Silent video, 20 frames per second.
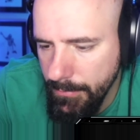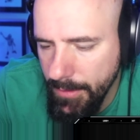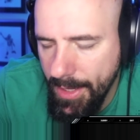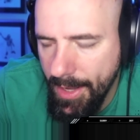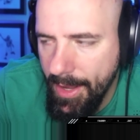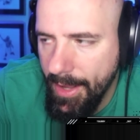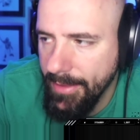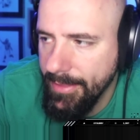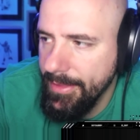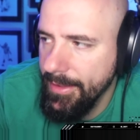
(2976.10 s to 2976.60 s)

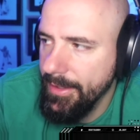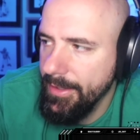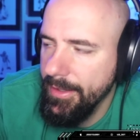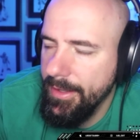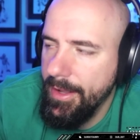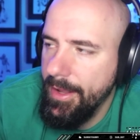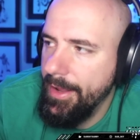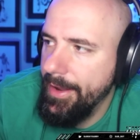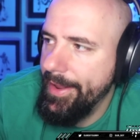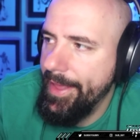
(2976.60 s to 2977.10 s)
I think
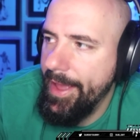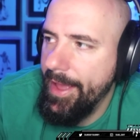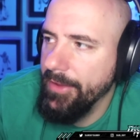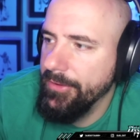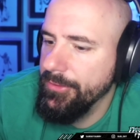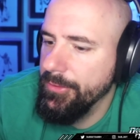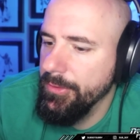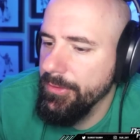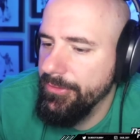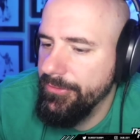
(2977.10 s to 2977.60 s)
it, it has
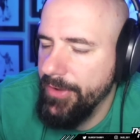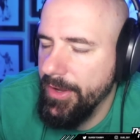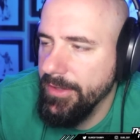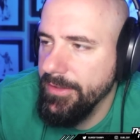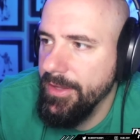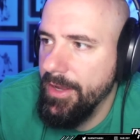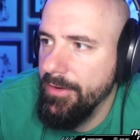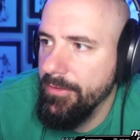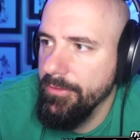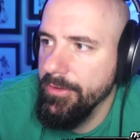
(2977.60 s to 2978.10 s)
to affect
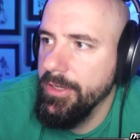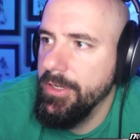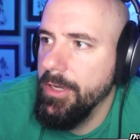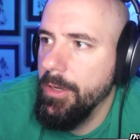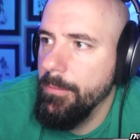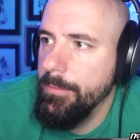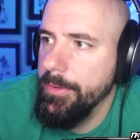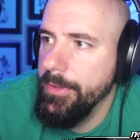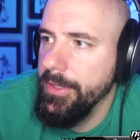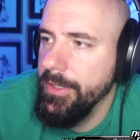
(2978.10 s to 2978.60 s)
every
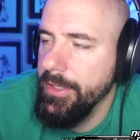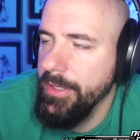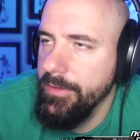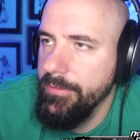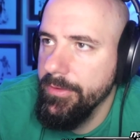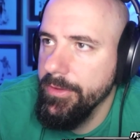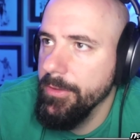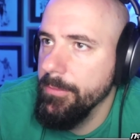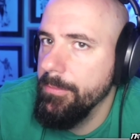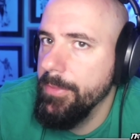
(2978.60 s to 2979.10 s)
company,
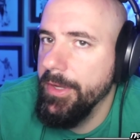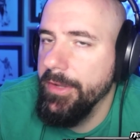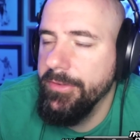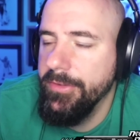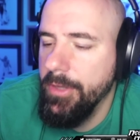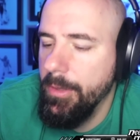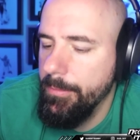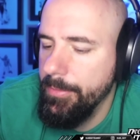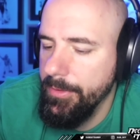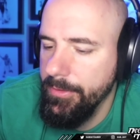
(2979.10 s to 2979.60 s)
even the biggest
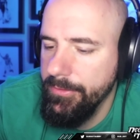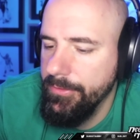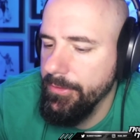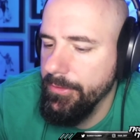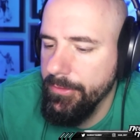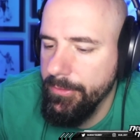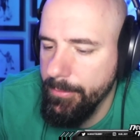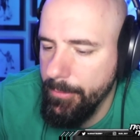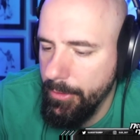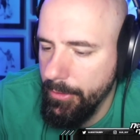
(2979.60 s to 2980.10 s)
companies to the
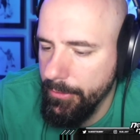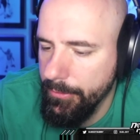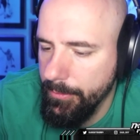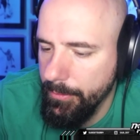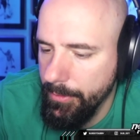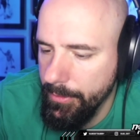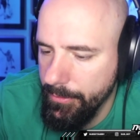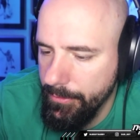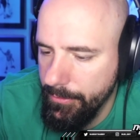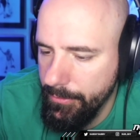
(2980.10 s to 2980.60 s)
smallest
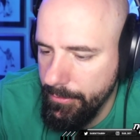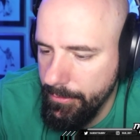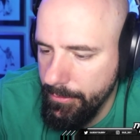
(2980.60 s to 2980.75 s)
ones.